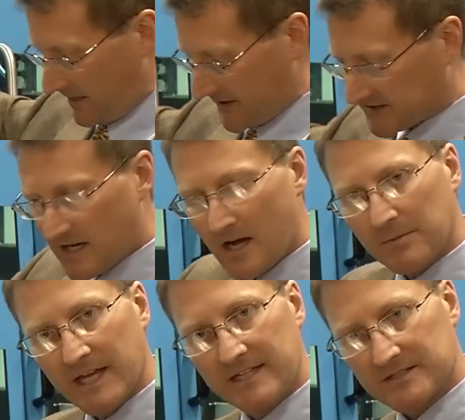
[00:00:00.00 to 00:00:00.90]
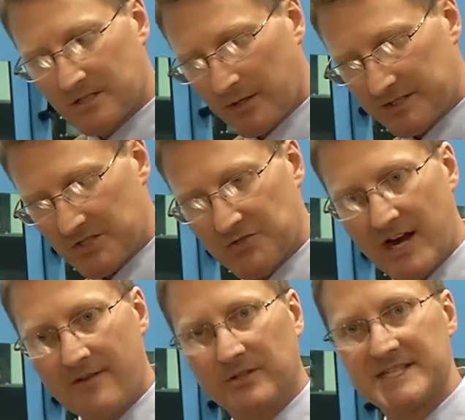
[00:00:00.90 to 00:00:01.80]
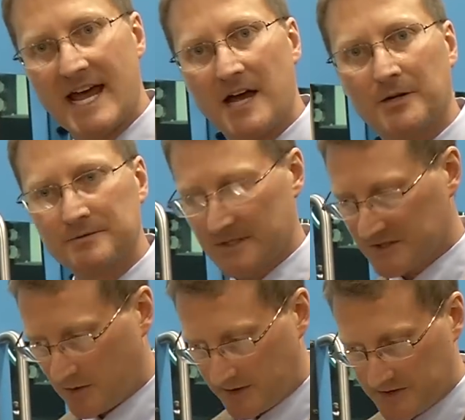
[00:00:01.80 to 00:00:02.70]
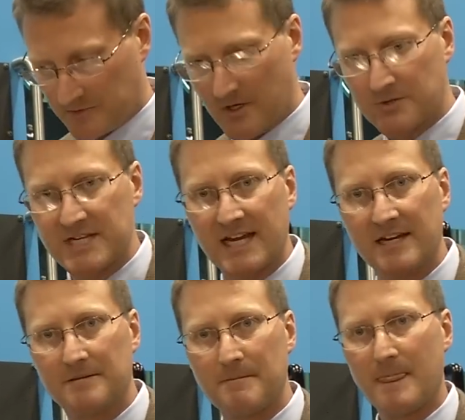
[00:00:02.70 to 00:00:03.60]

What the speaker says: the saw blade is going to travel down, it's going to rotate.